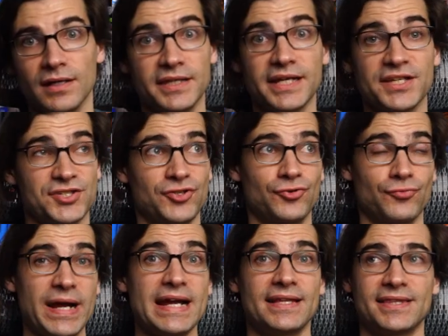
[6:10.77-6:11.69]
I think it's
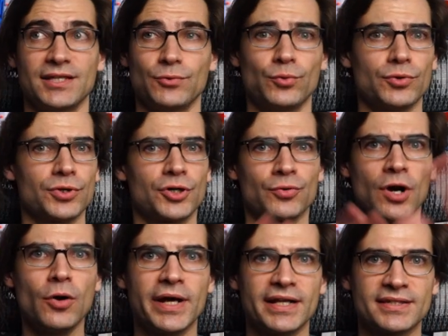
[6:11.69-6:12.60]
great that we're
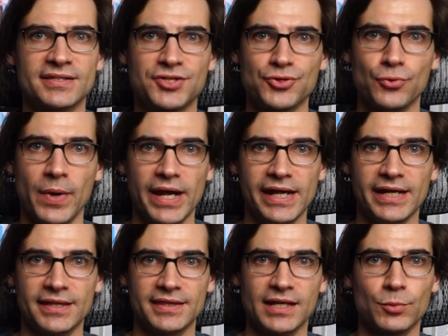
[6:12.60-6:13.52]
growing in such a
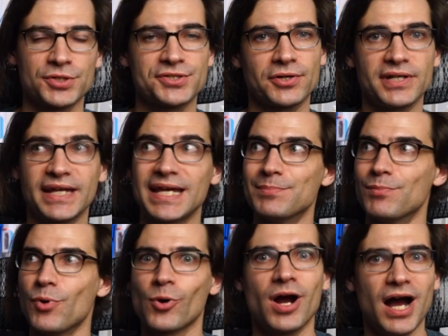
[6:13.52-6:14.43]
way that we're starting to get
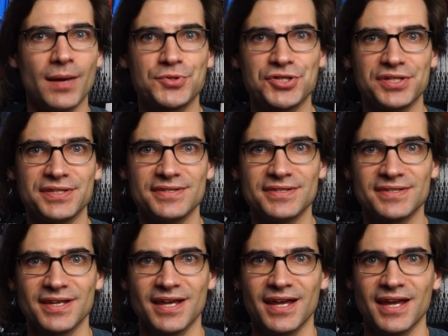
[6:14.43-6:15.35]
more
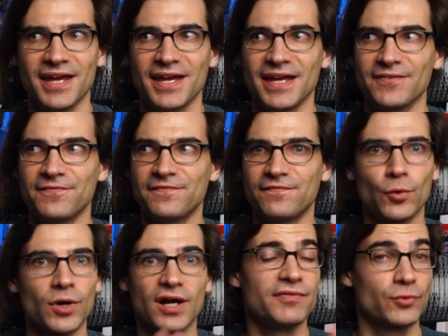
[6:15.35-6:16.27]
options
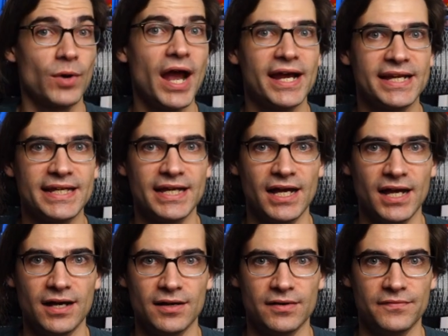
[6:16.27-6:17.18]
for a variety
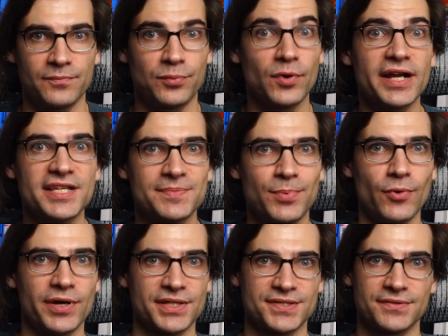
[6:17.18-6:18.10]
of price
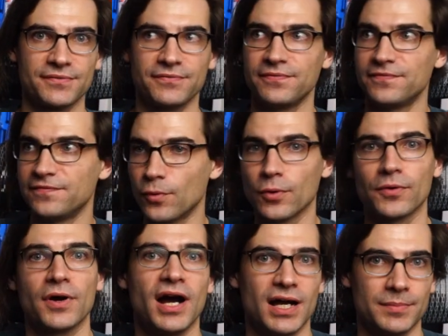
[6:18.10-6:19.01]
points
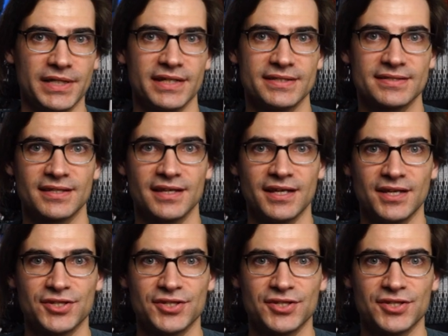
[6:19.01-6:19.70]
for hobbyists.